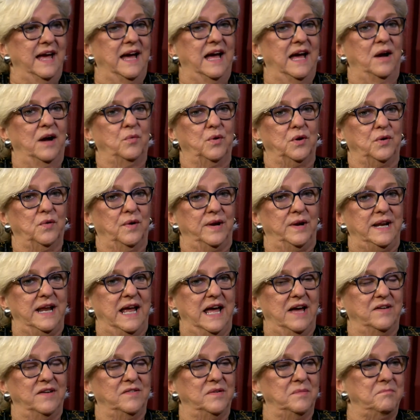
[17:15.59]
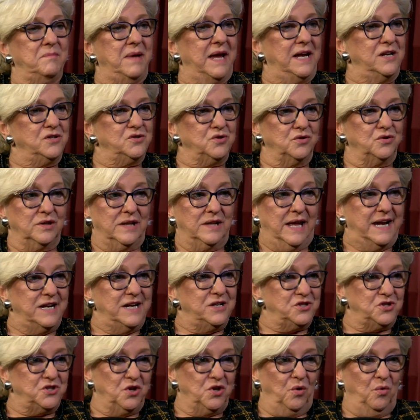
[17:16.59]
We're going to have a major
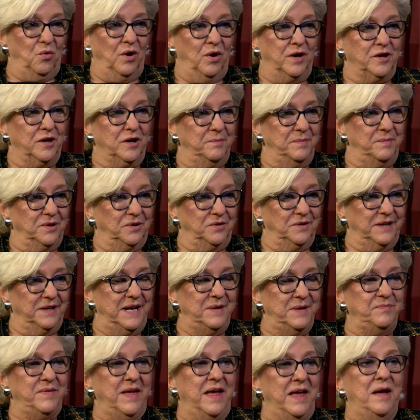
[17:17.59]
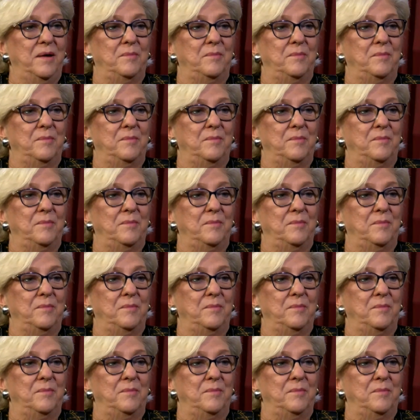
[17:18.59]
light show on our building,